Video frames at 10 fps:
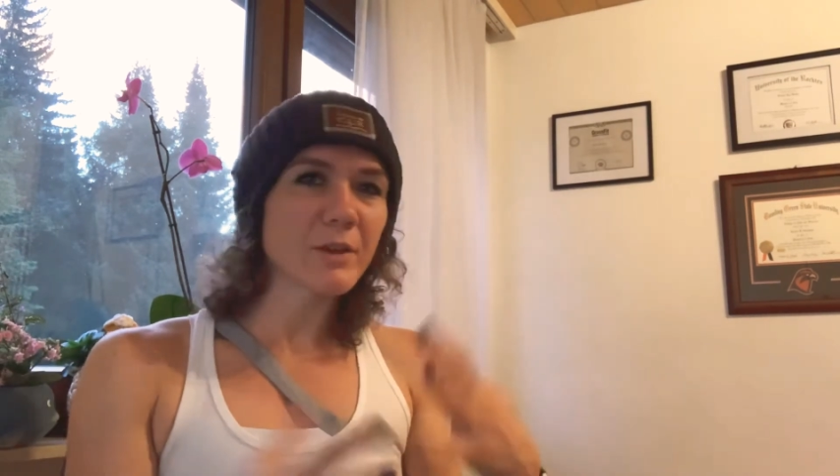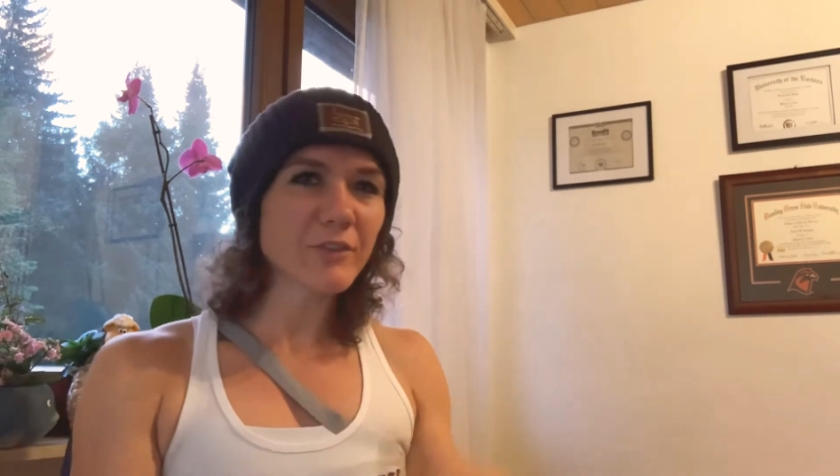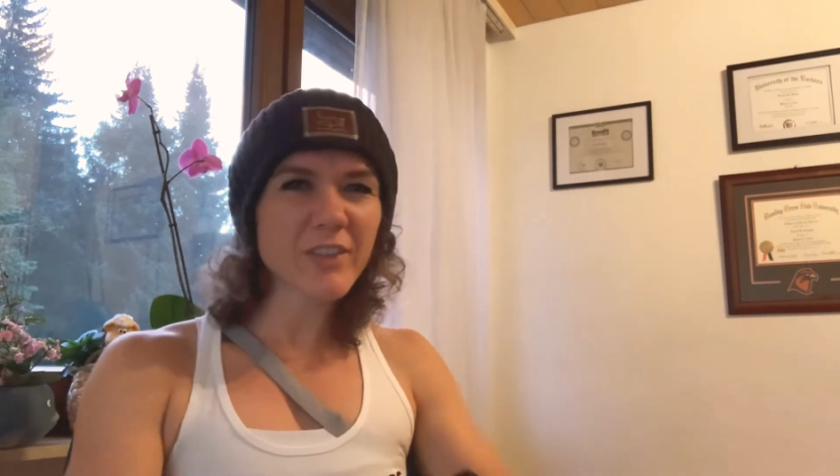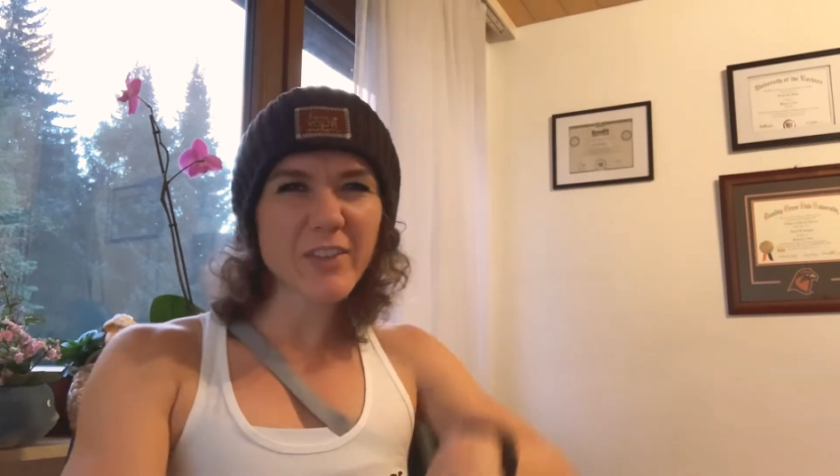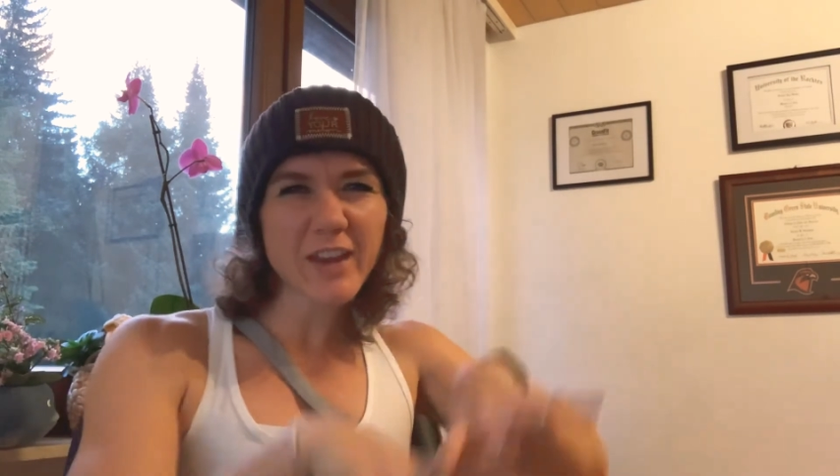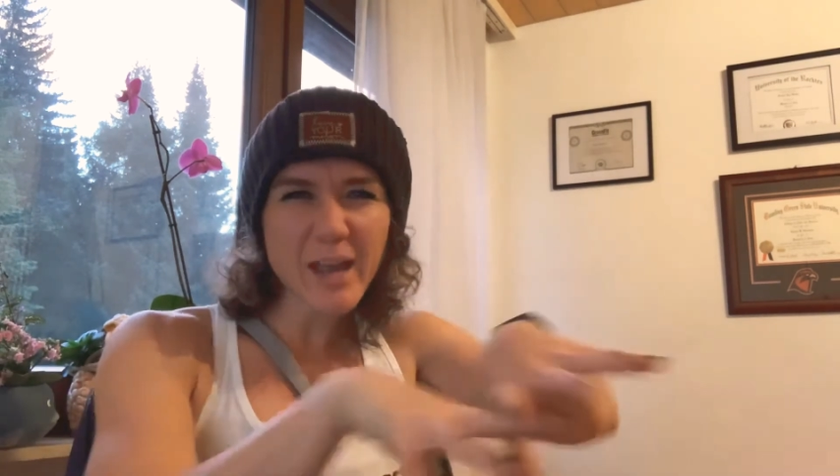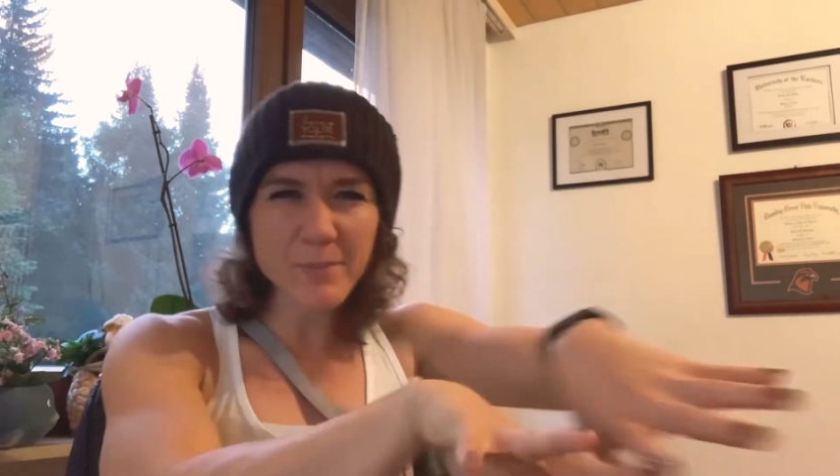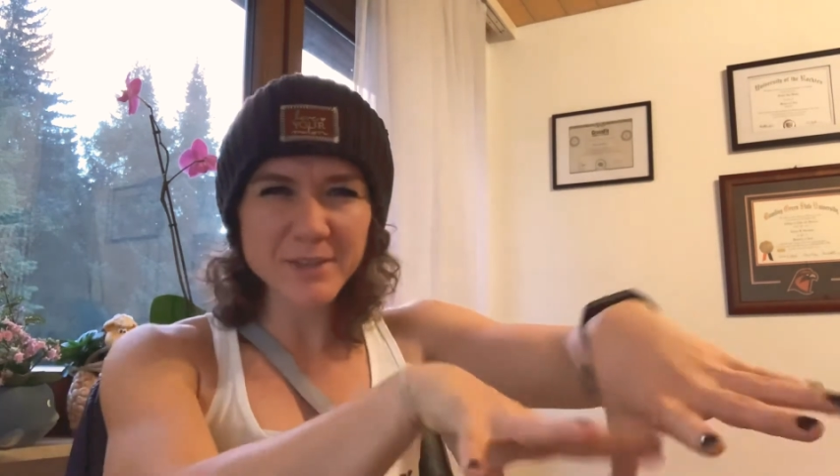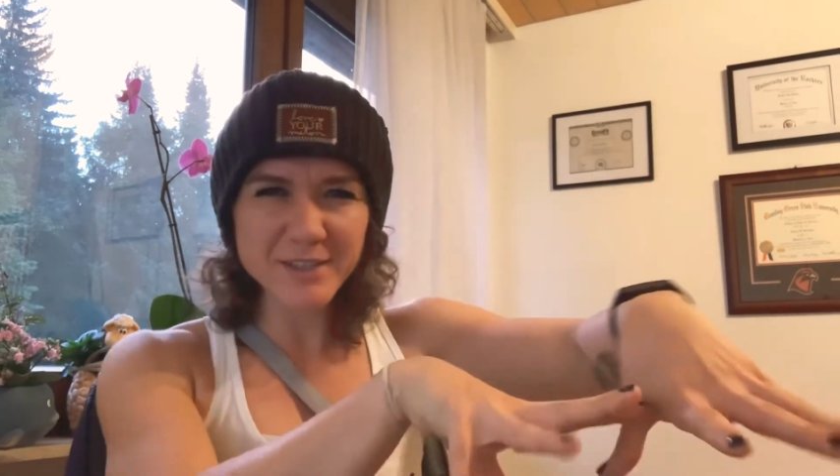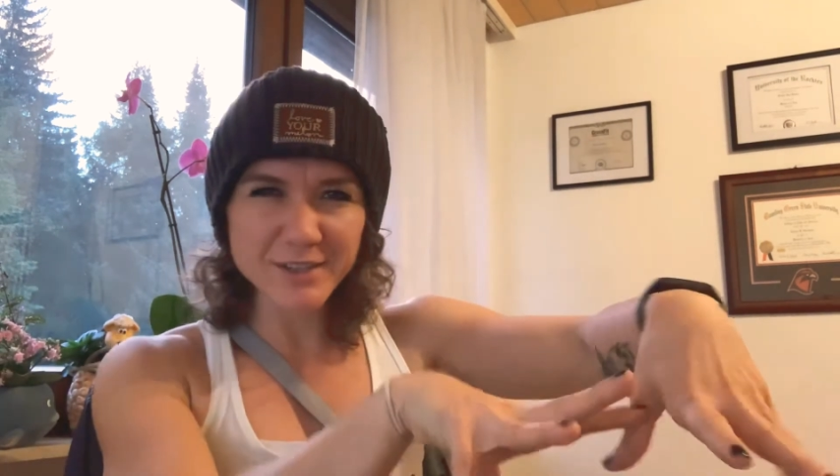everything that
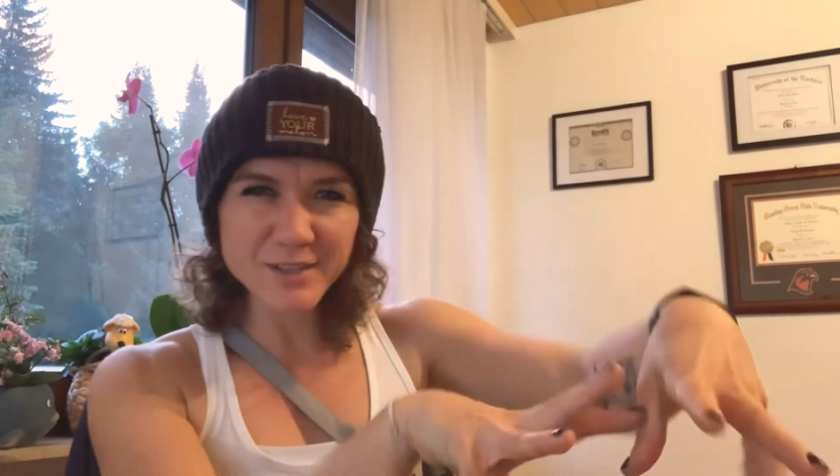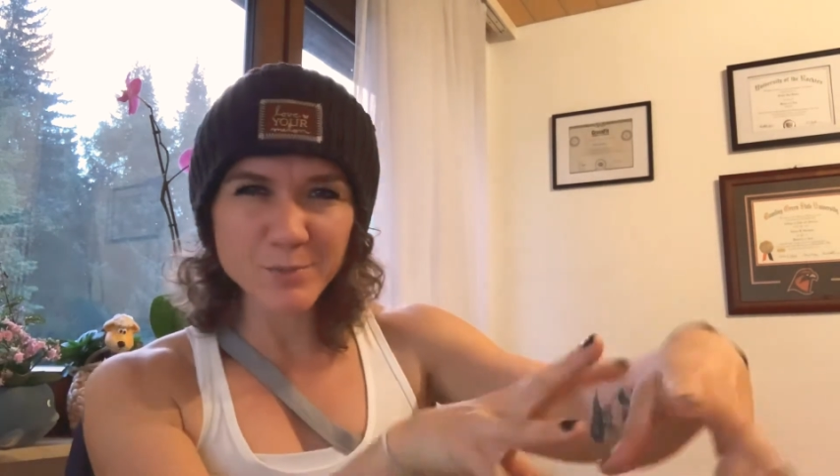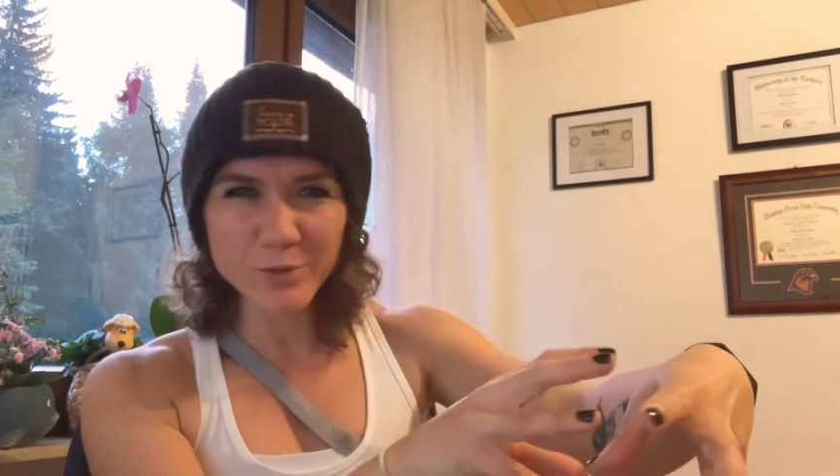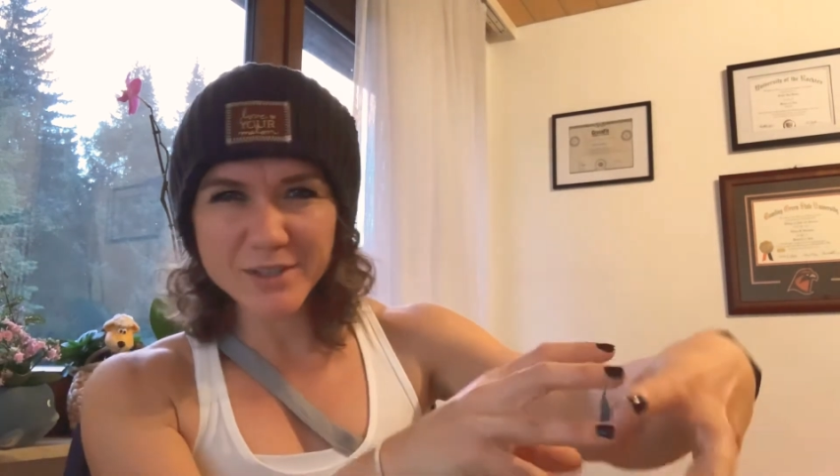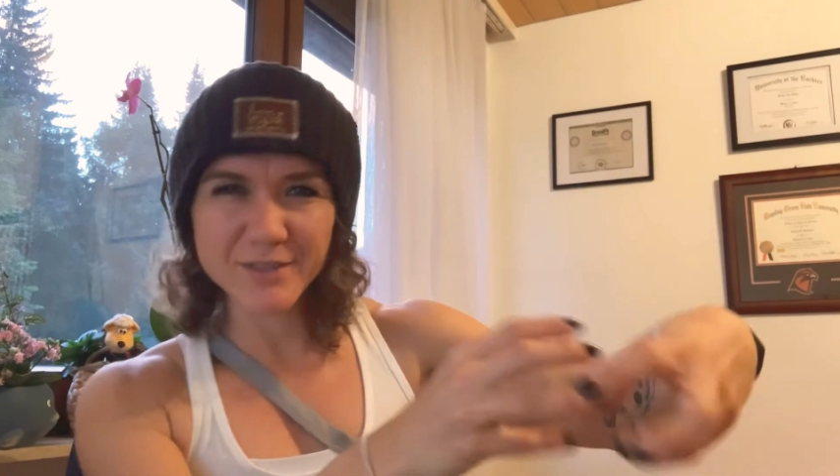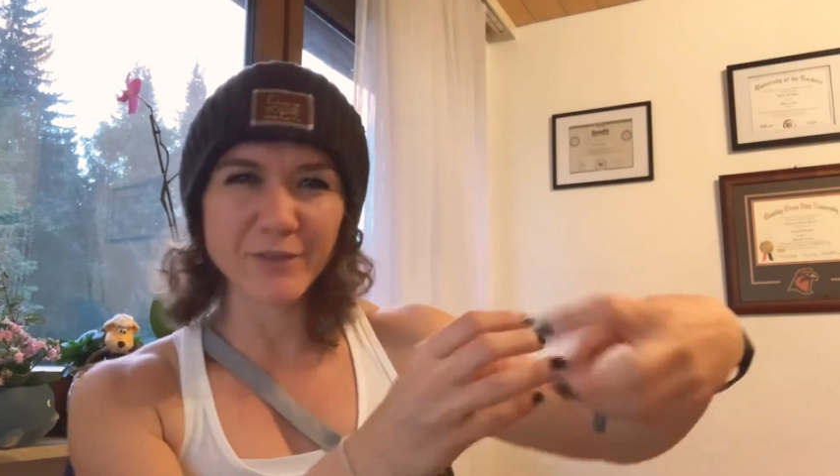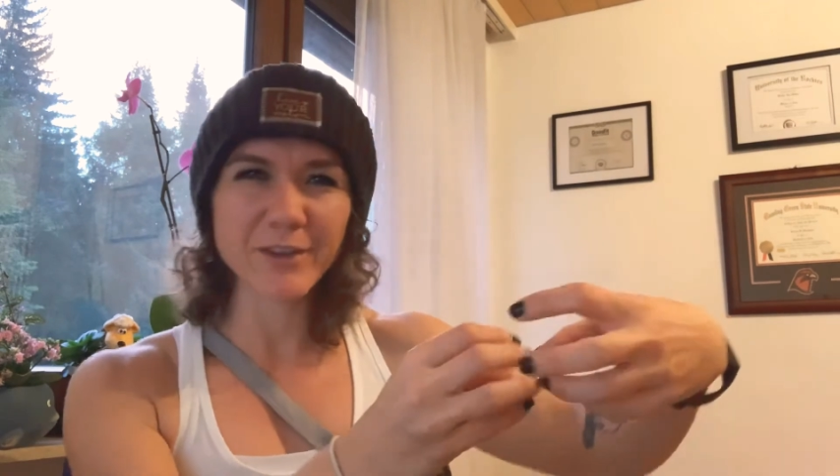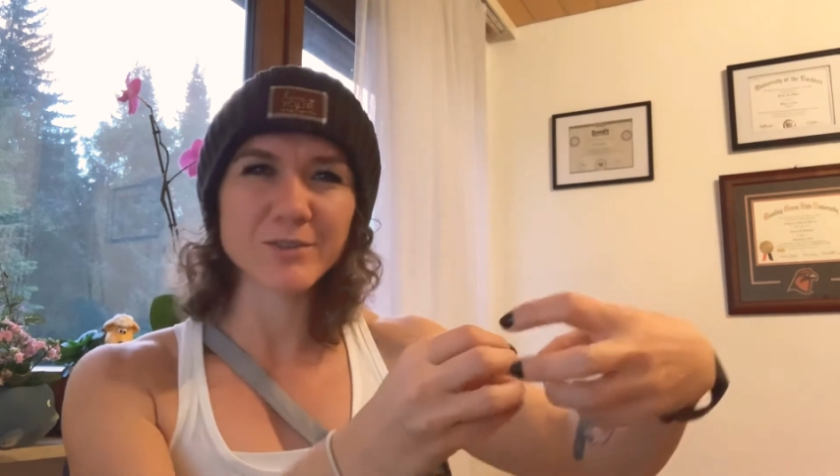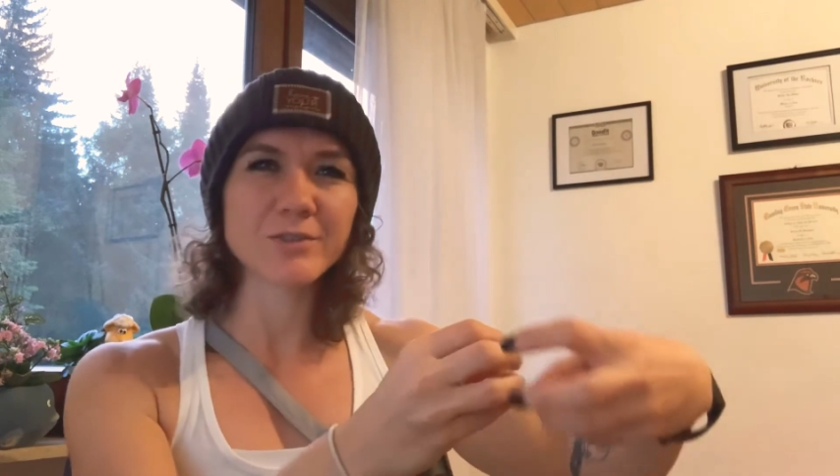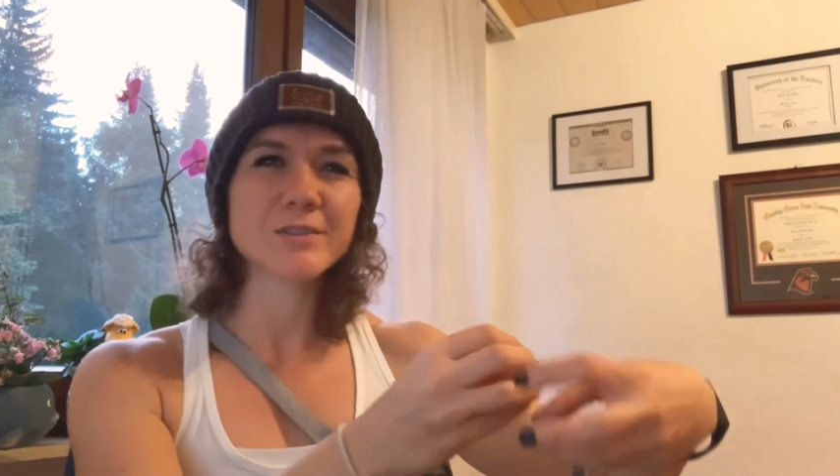happens on a sports
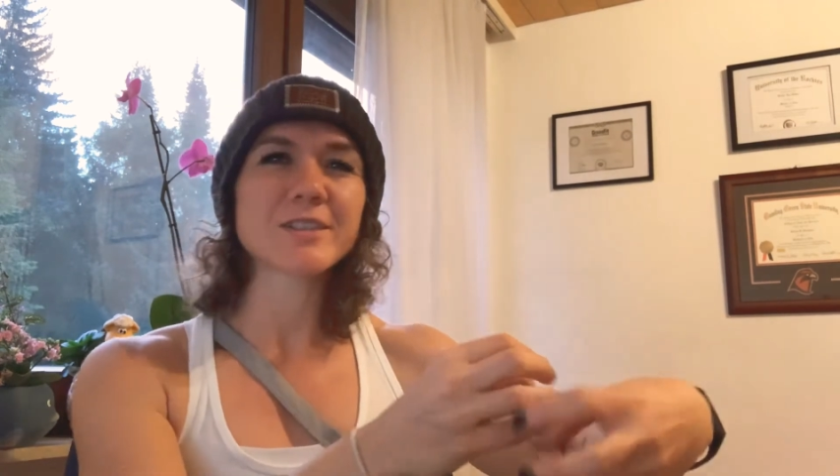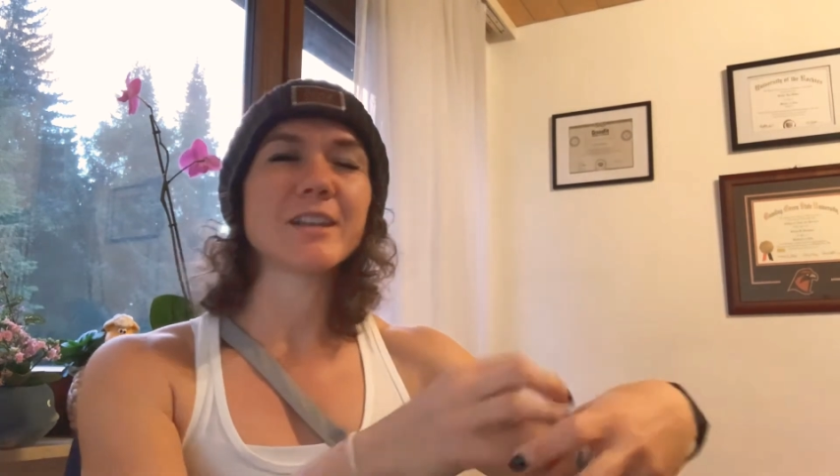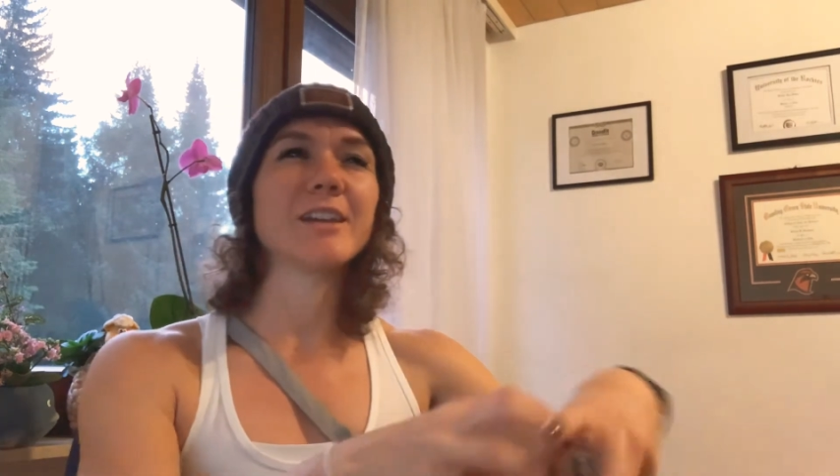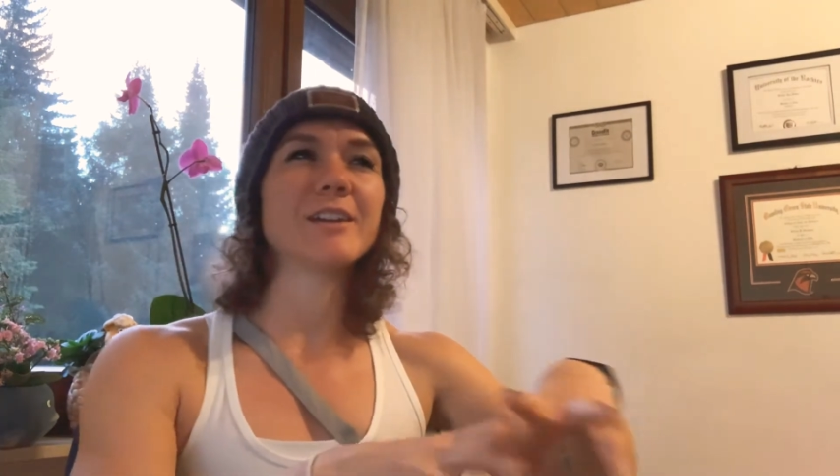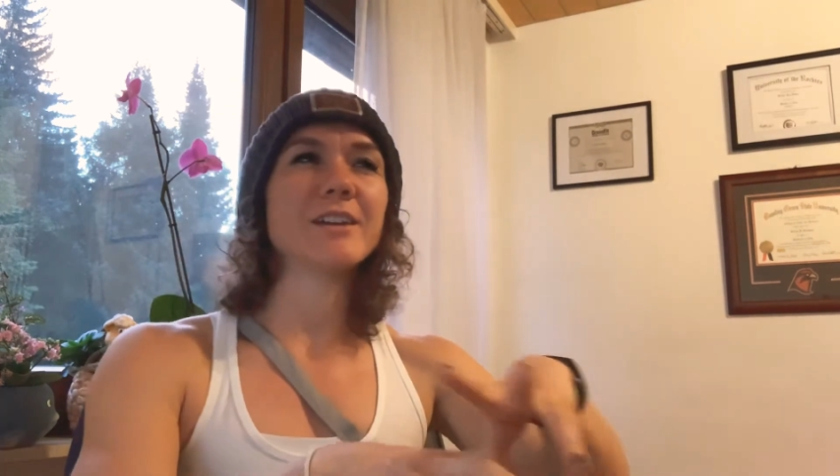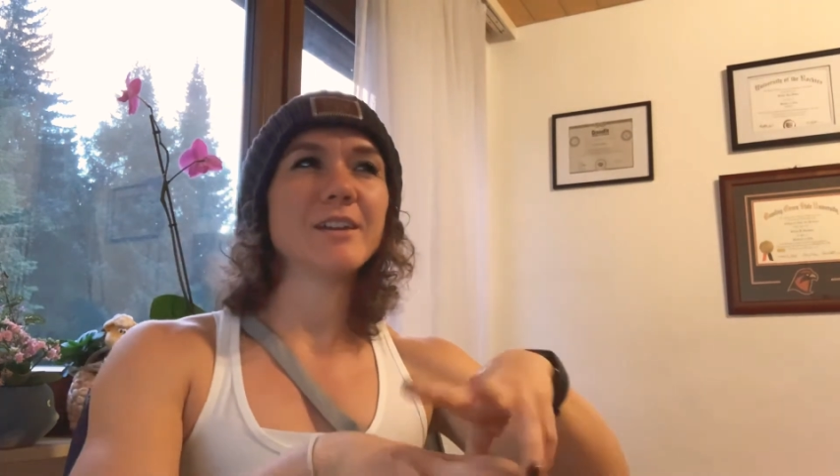field, like,